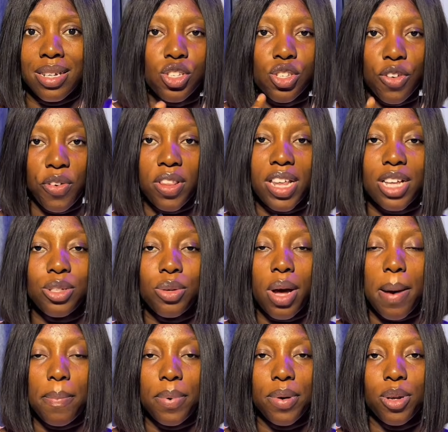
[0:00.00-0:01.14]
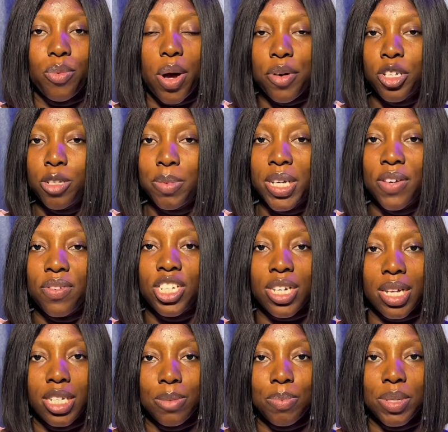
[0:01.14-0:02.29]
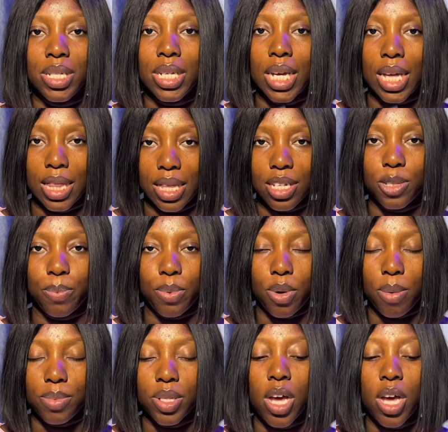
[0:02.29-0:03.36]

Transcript: So for that to happen, we're going to be giving ChatGPT this prompt.